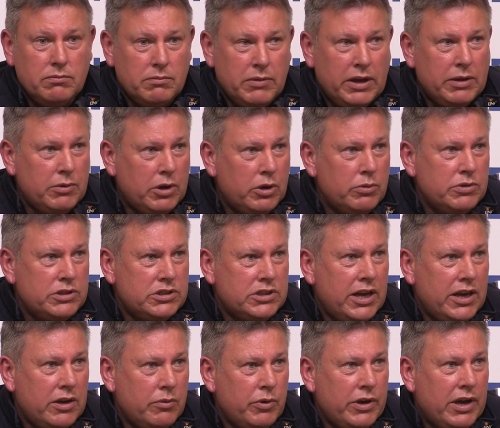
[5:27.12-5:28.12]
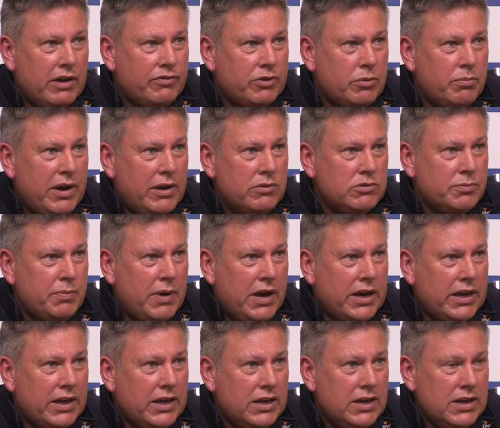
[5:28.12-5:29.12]
make no mistake, we have to bounce
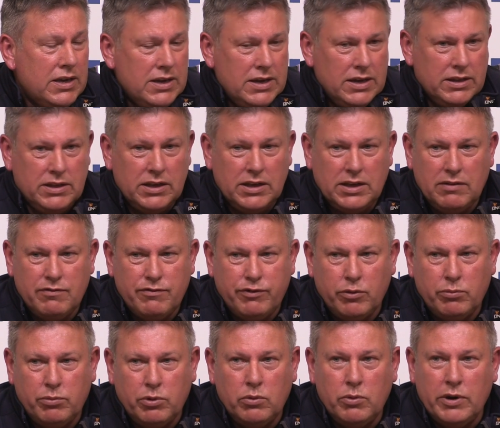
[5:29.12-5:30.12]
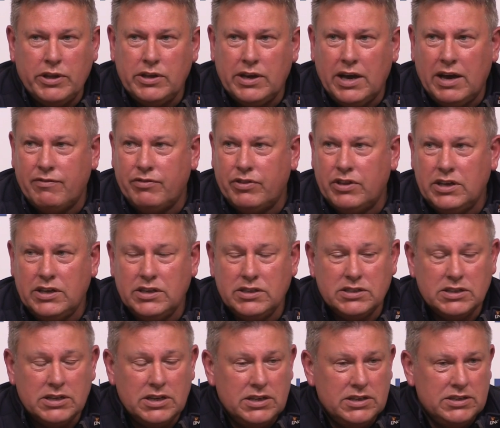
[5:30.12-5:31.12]
back. I think in football, when you have
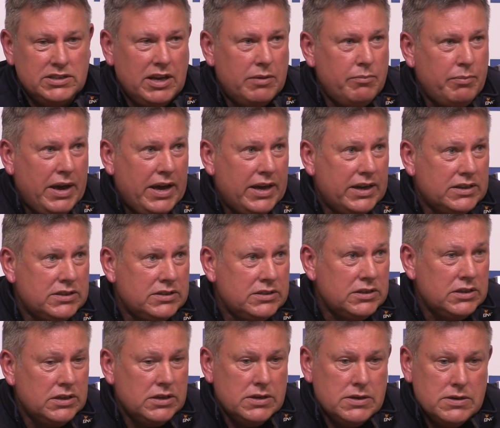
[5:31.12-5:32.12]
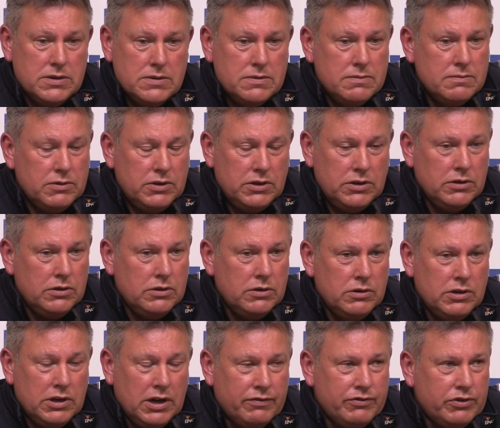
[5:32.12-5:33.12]
these setbacks,
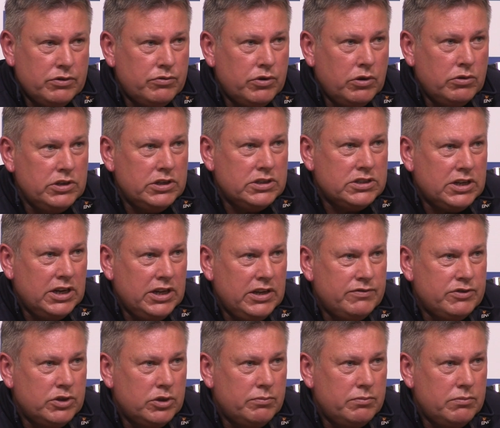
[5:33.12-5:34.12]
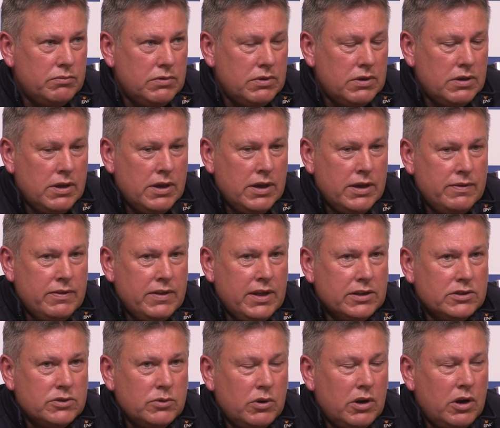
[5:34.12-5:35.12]
you have to roll your sleeves up, and
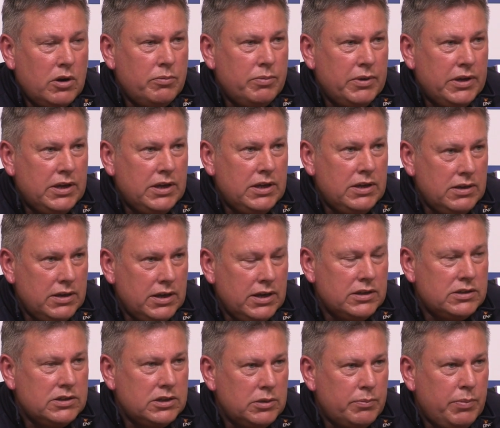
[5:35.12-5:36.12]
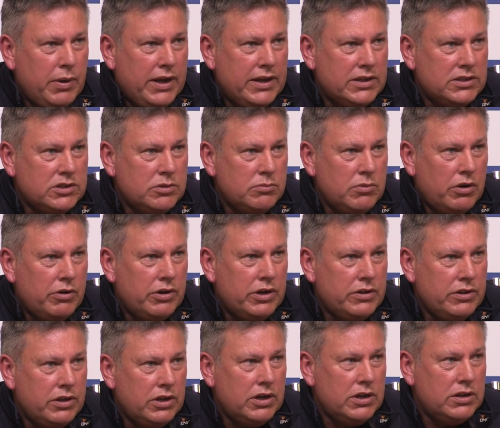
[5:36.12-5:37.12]
that's where I'll be into the players
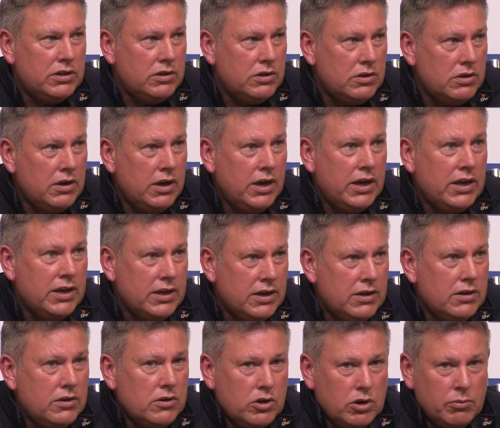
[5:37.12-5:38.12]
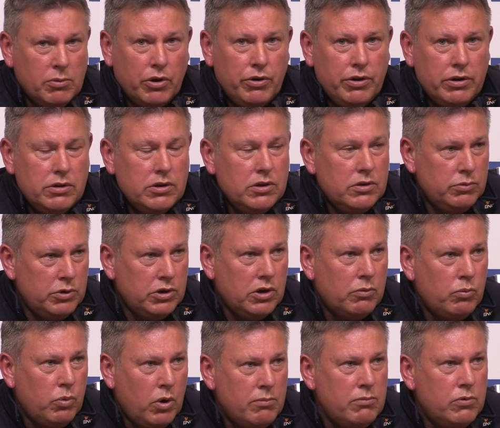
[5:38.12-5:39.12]
tomorrow. That, hey, come on, we've
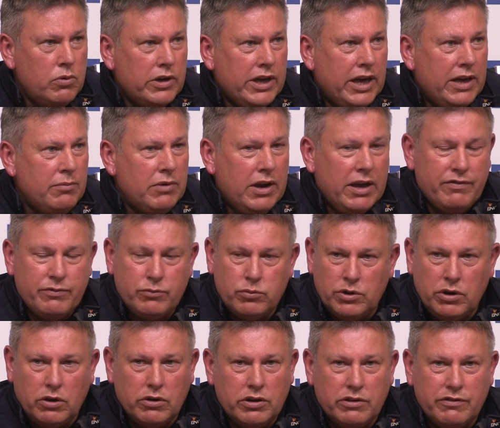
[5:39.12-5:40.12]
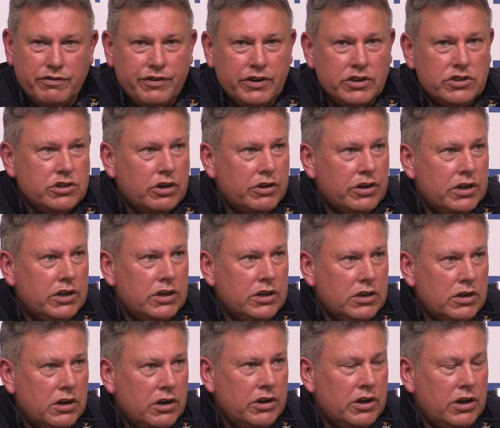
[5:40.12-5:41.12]
got one more game left. We're not going to finish on
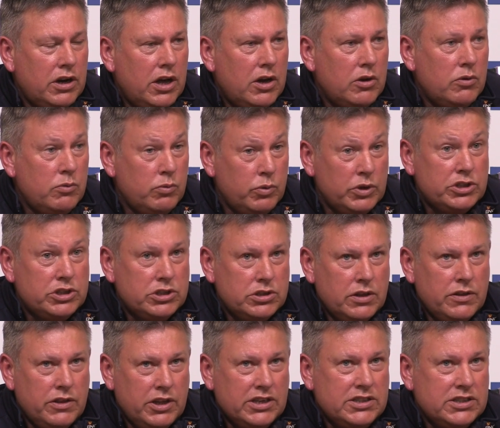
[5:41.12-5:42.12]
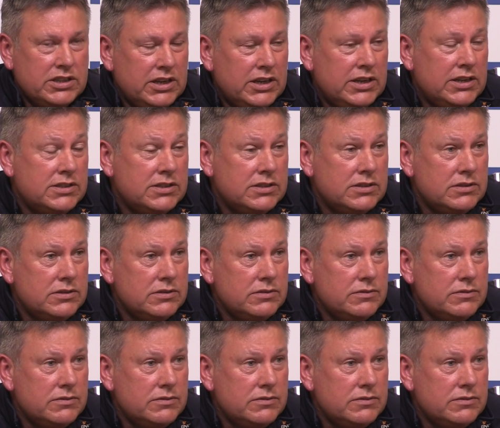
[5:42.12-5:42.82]
a low, which this is.